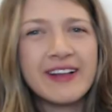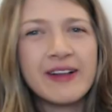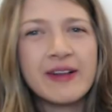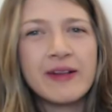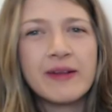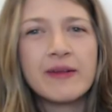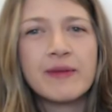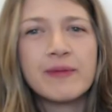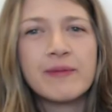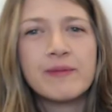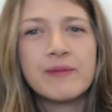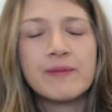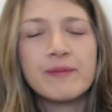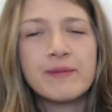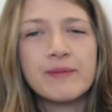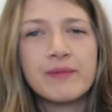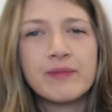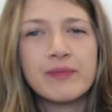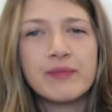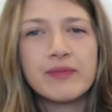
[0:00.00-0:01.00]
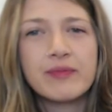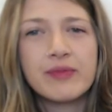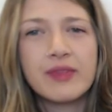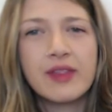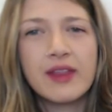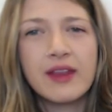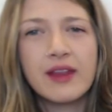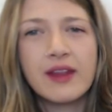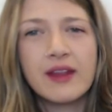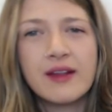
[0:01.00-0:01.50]

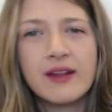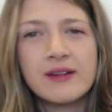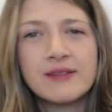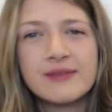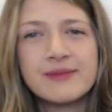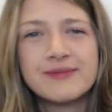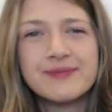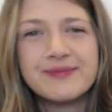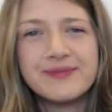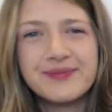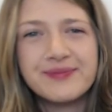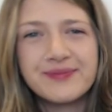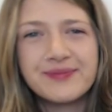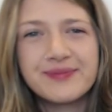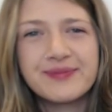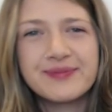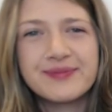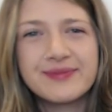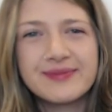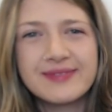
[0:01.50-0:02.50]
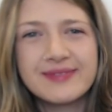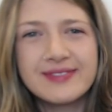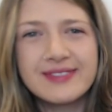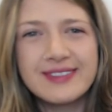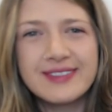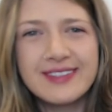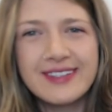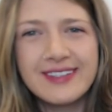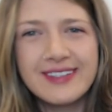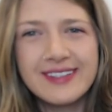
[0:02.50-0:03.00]

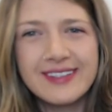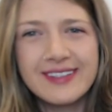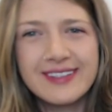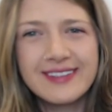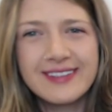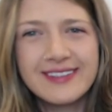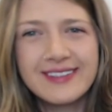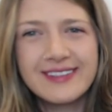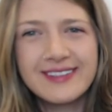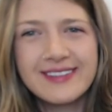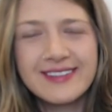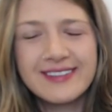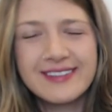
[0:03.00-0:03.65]
(silent)